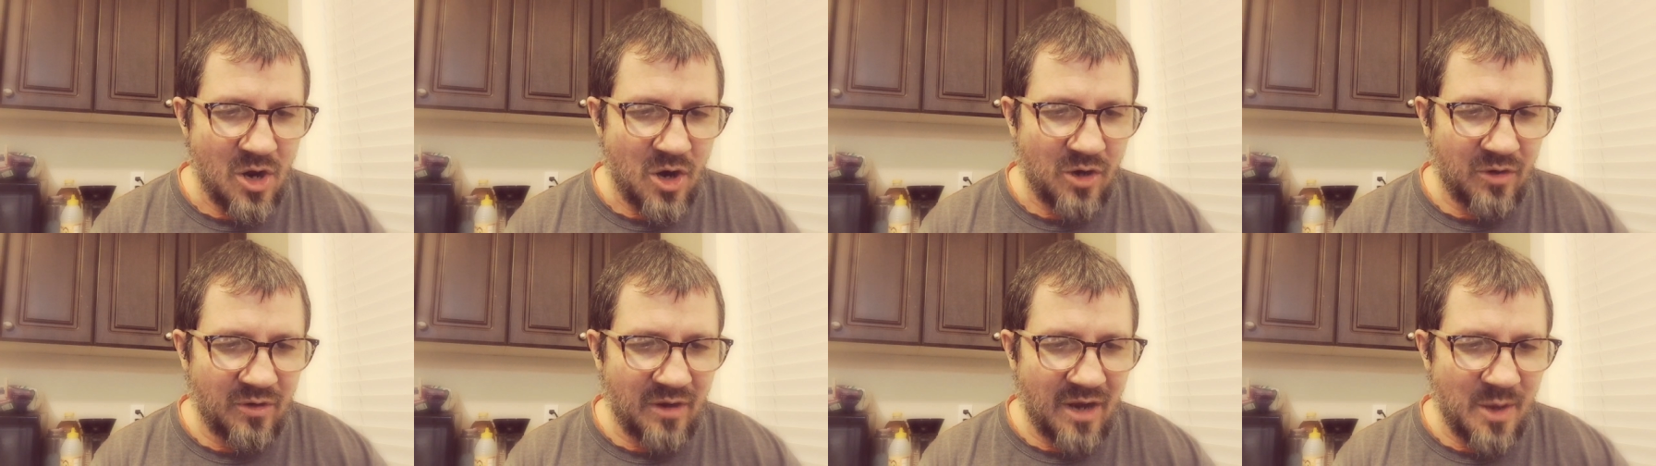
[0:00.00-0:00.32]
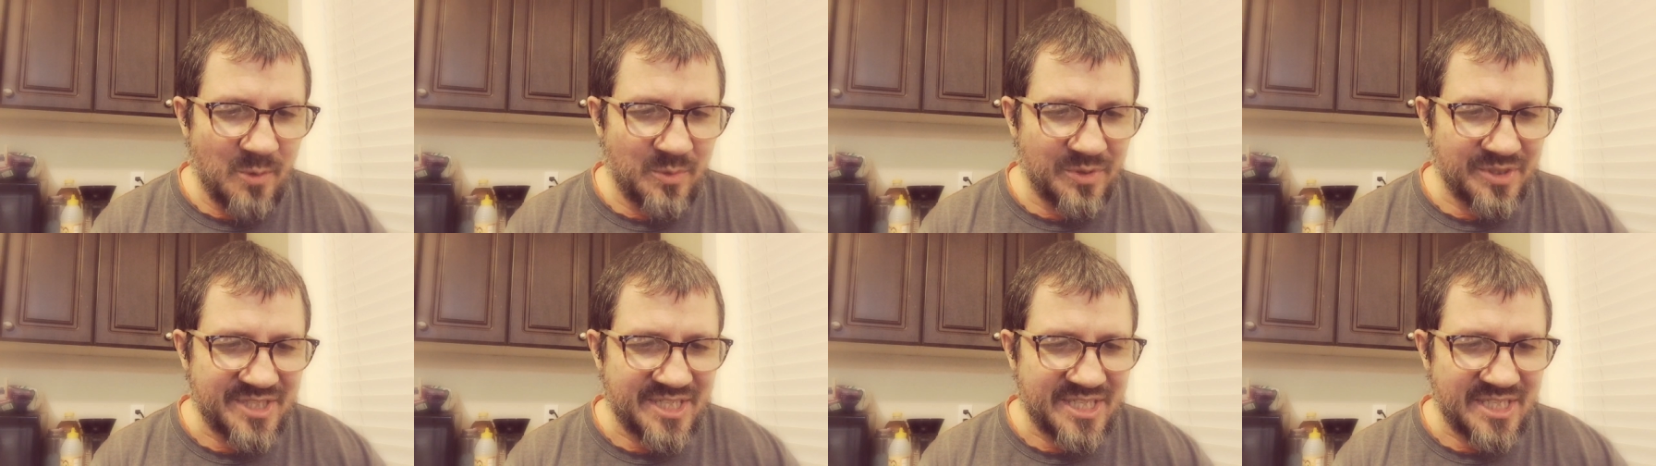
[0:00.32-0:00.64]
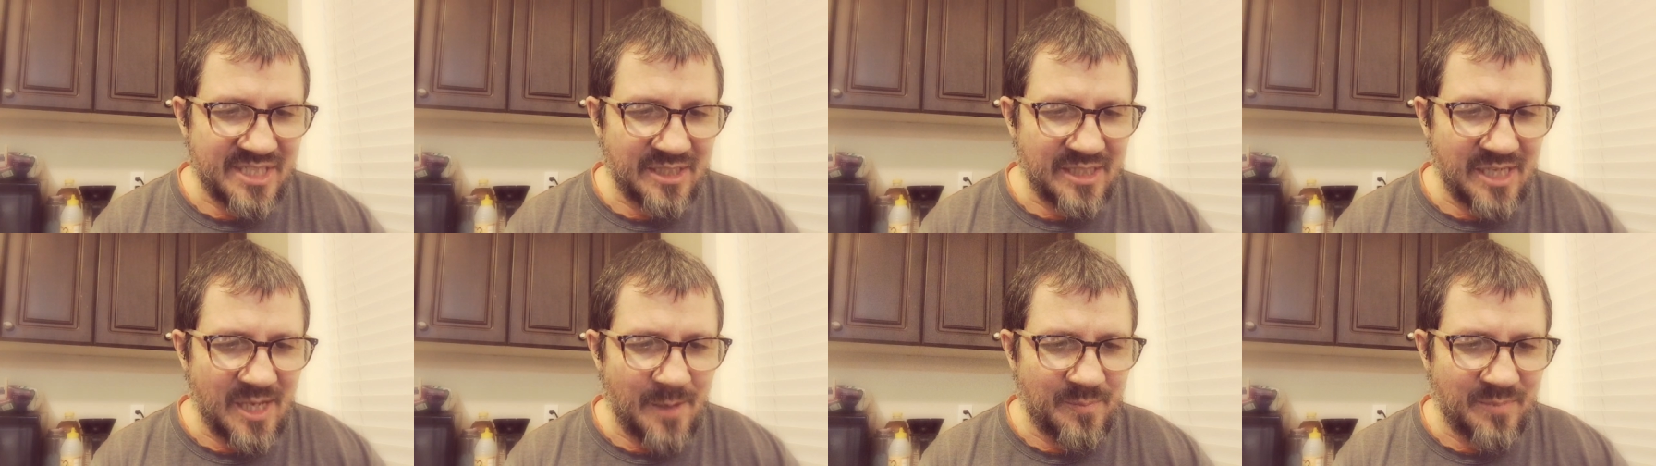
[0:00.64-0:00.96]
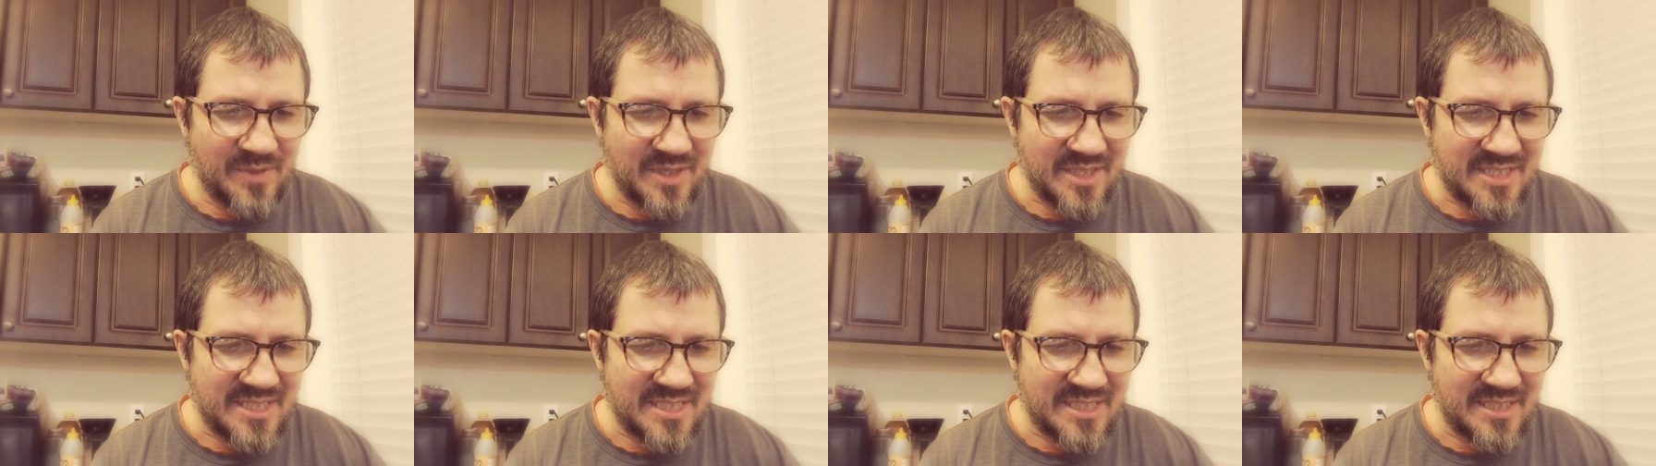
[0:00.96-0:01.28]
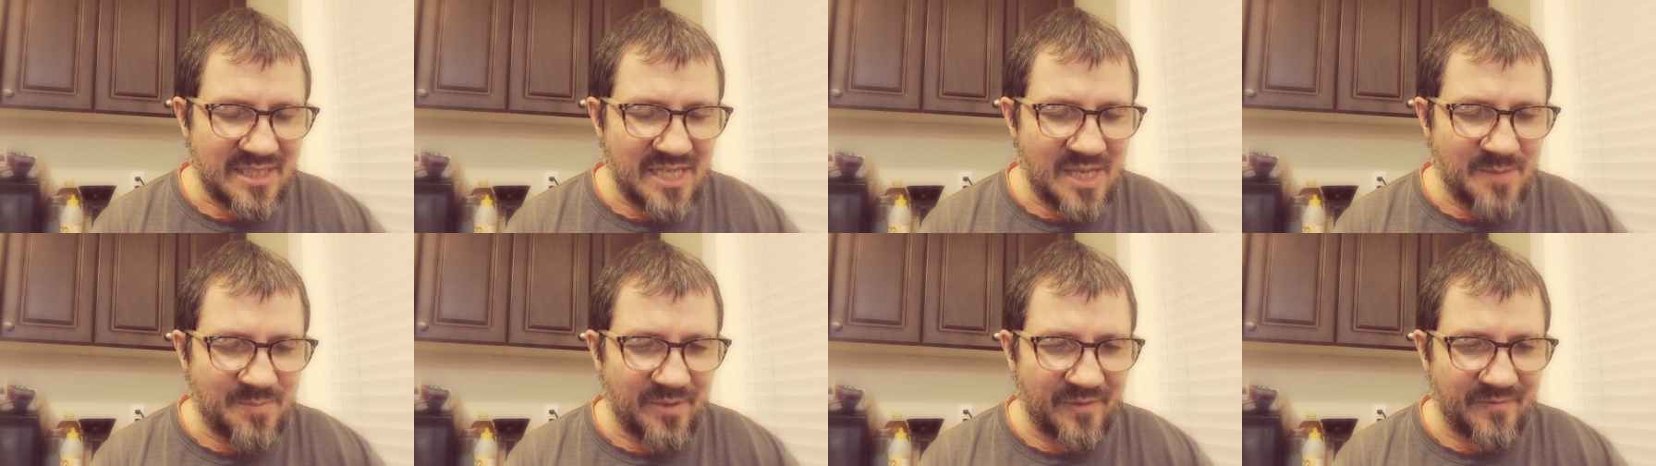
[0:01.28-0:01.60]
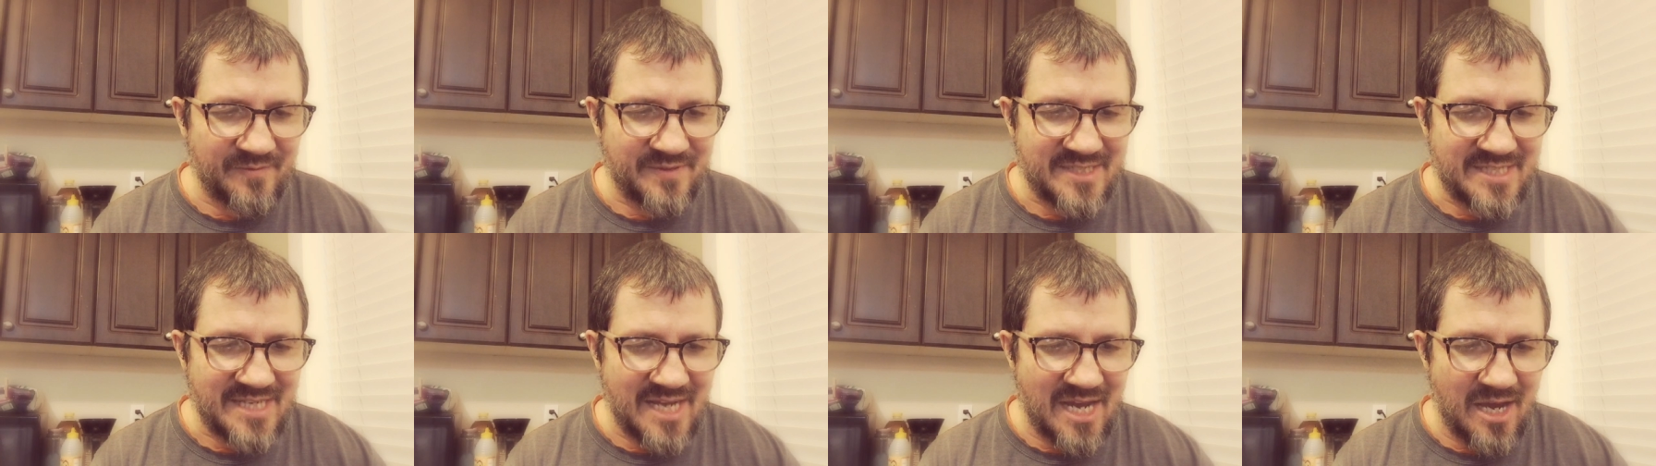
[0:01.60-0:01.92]
or I will sleep the sleep
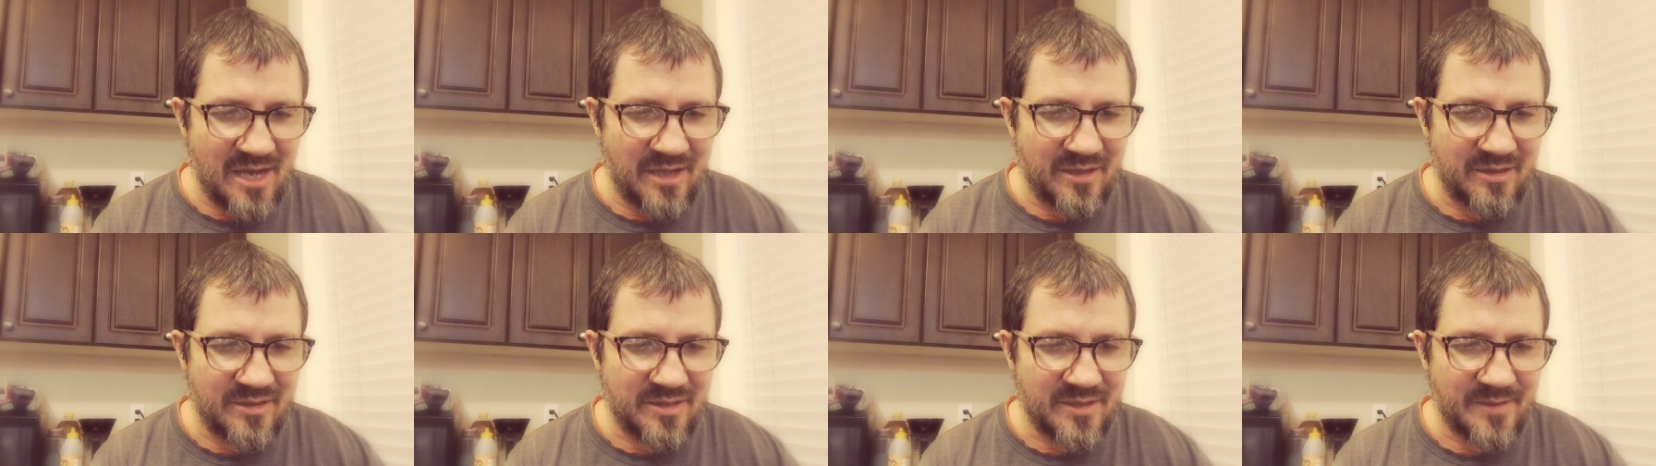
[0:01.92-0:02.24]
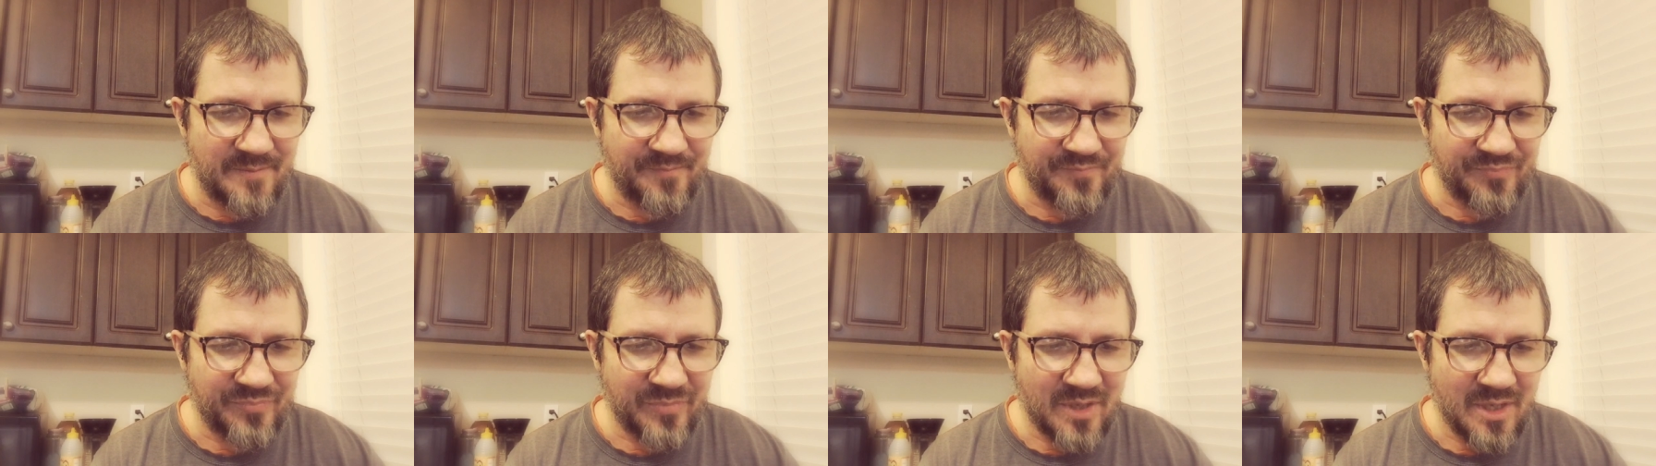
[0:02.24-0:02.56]
of death.